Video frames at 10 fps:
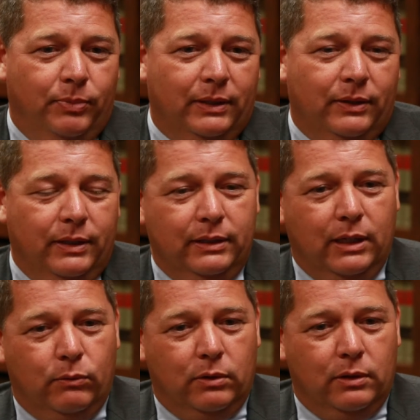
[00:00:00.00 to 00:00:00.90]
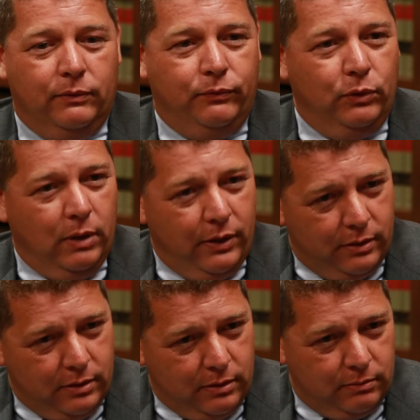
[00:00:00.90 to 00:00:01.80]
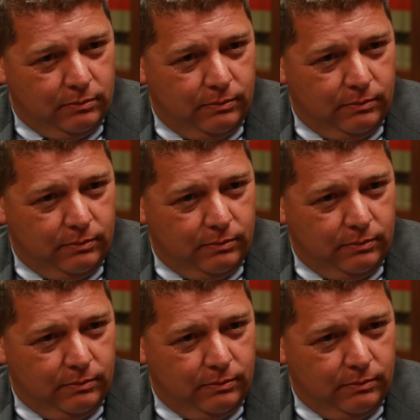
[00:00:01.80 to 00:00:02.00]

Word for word: but then there were a few other